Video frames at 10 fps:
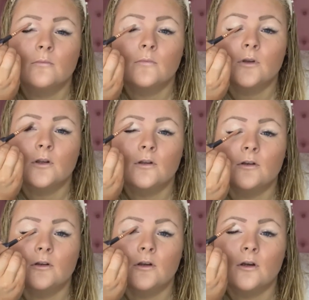Just
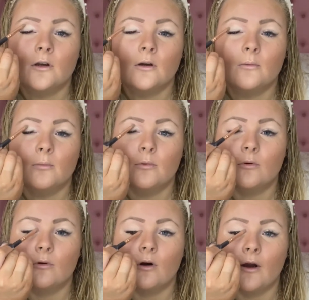to
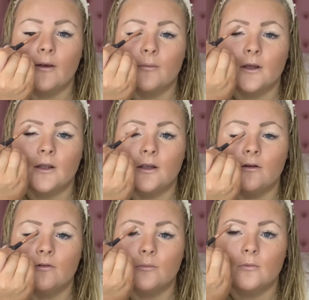prime it
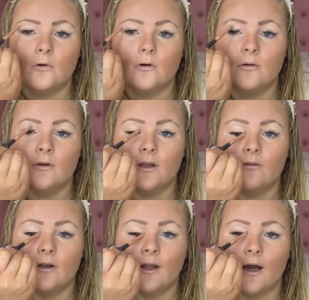even more and give
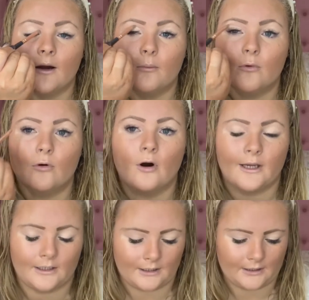it that
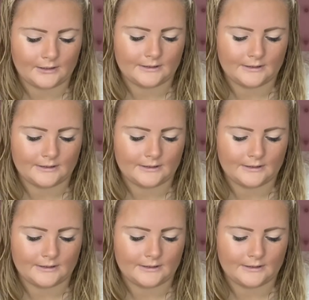brightness.